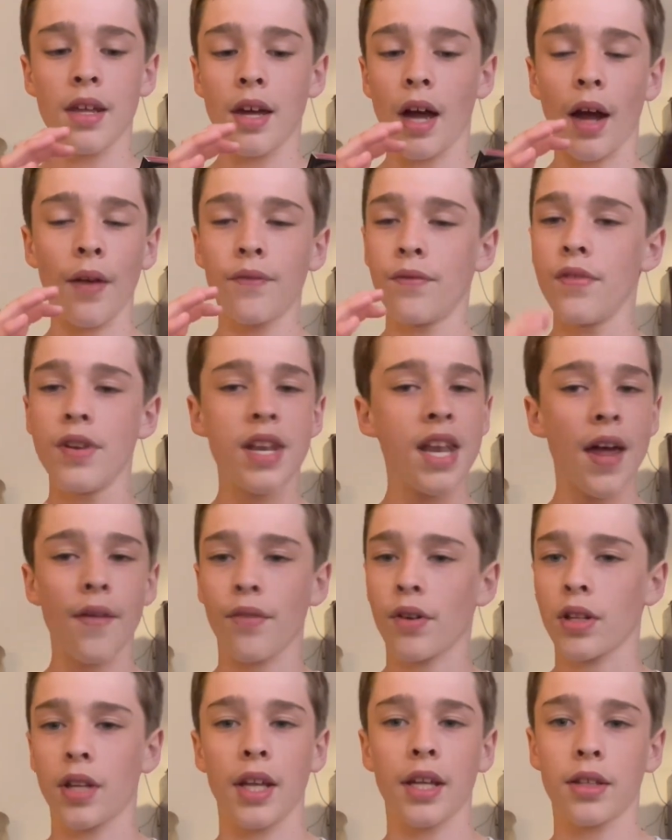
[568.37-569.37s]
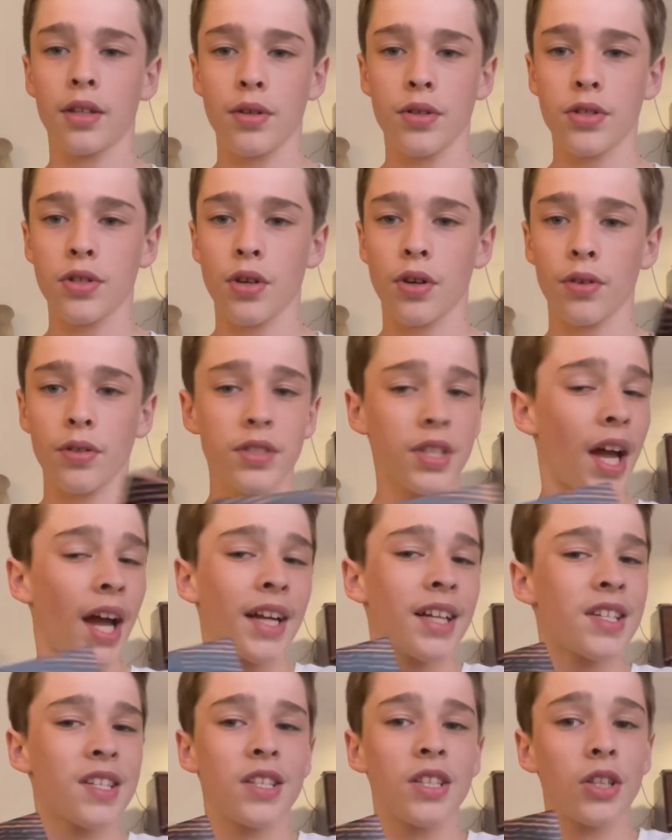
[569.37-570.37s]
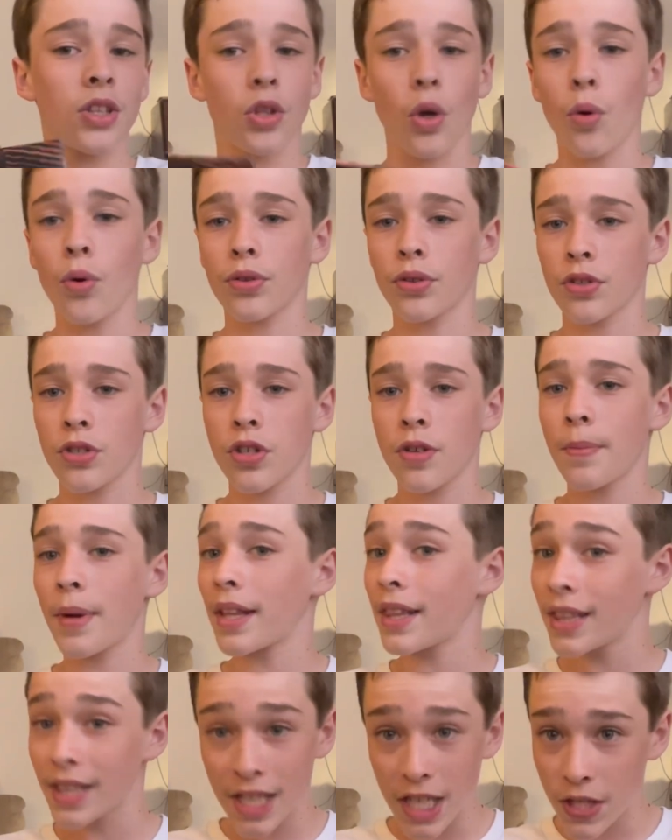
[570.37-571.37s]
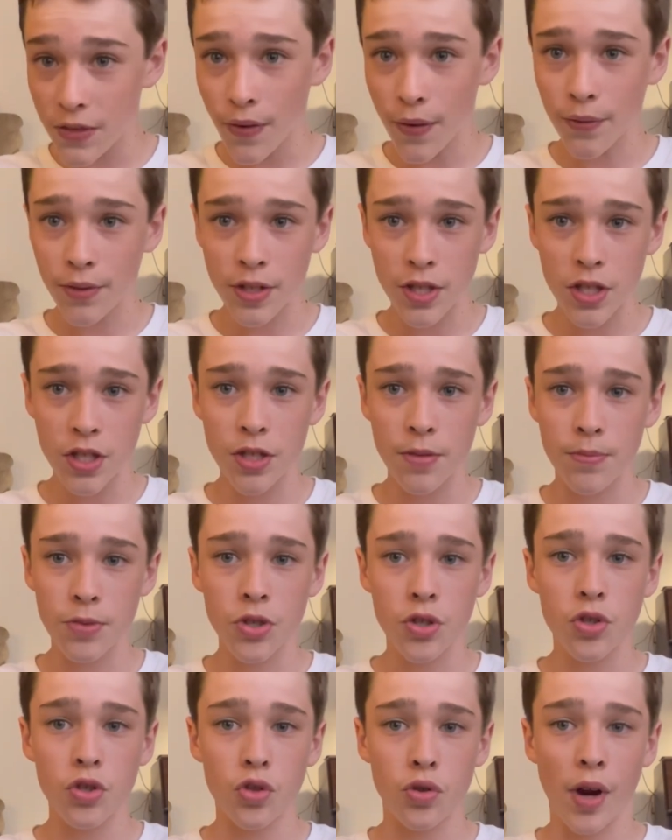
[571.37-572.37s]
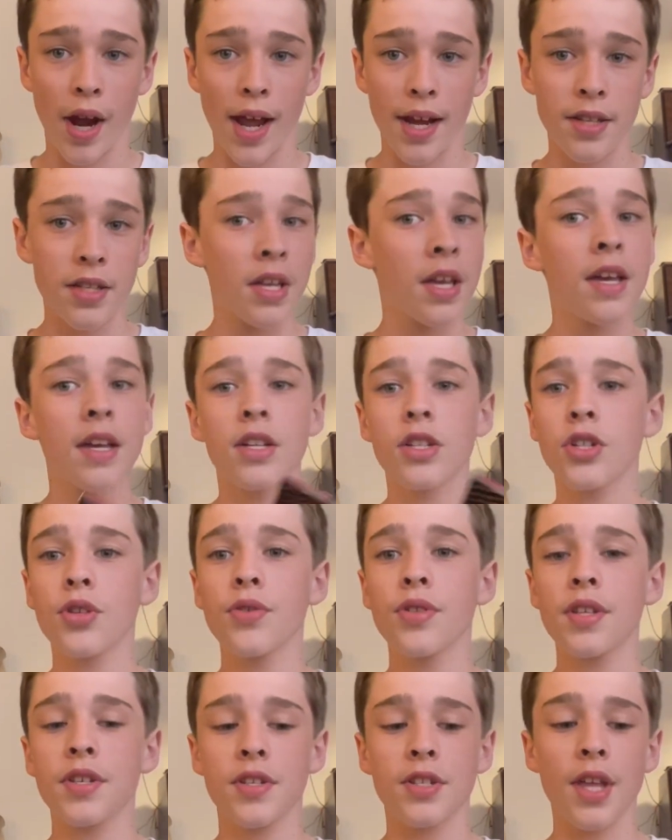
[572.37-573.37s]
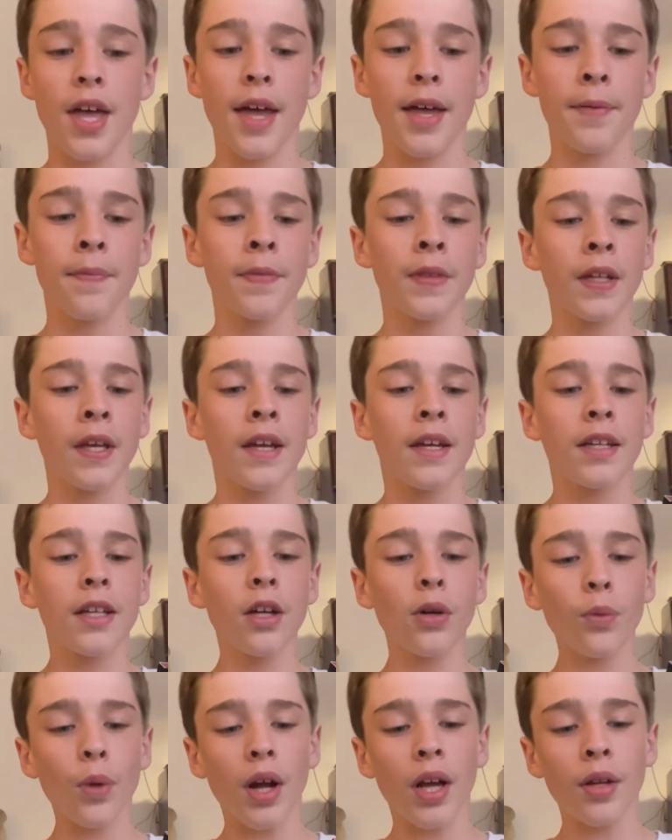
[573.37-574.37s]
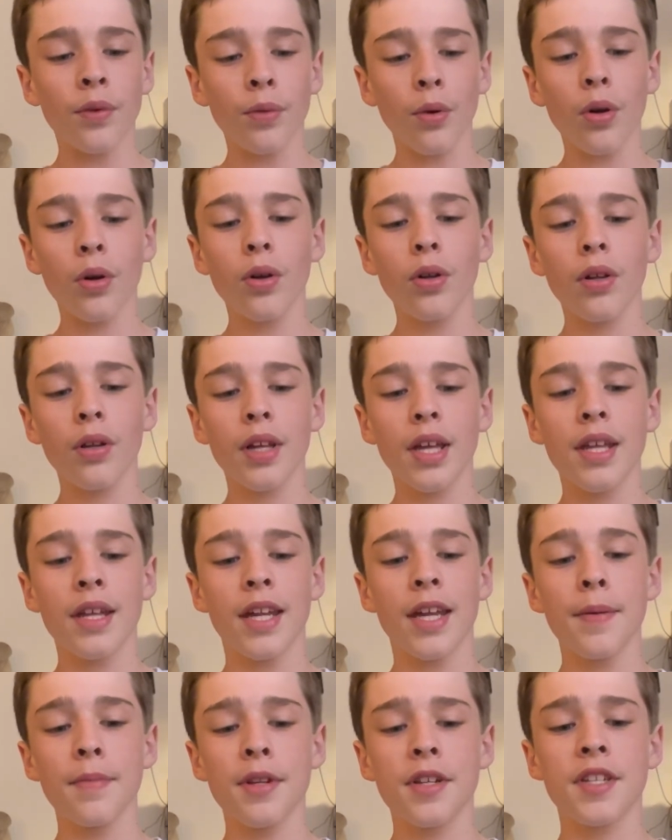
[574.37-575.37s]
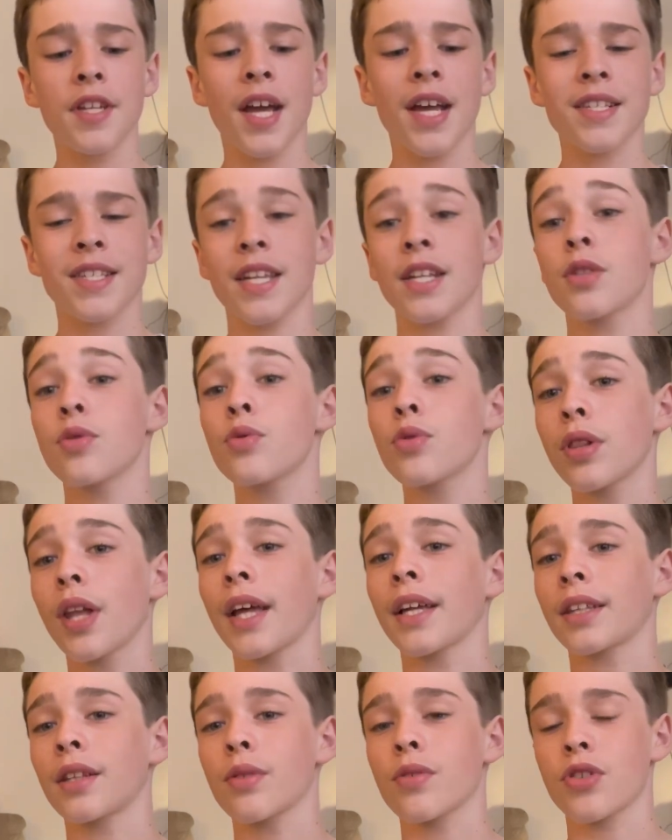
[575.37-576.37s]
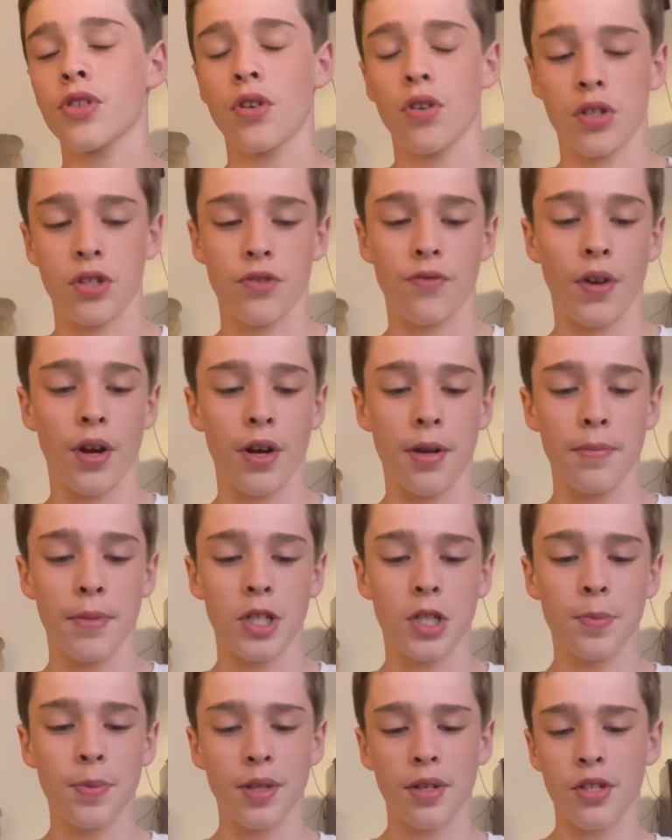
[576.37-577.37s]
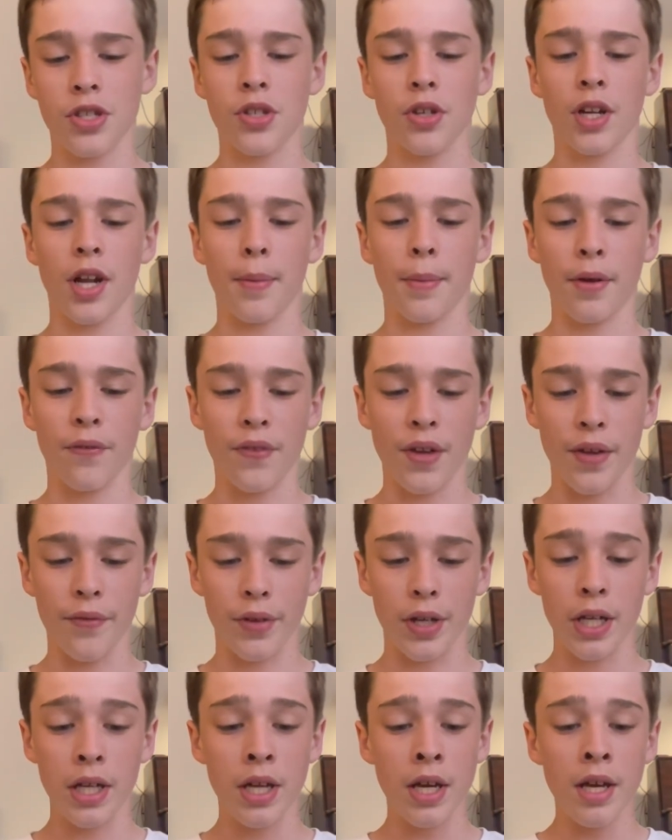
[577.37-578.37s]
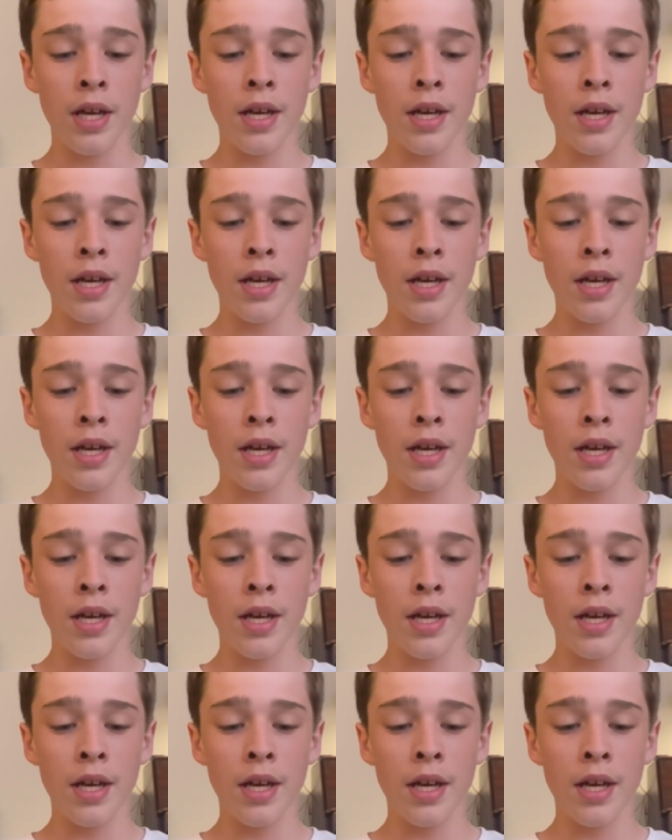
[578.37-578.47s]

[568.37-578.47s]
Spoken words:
I've never liked those songs. I just don't. They're some of my least favorite Systems tracks to this day. Kill Rock and Roll and Hypnotized, I do like those songs very much, but they're still not my favorite.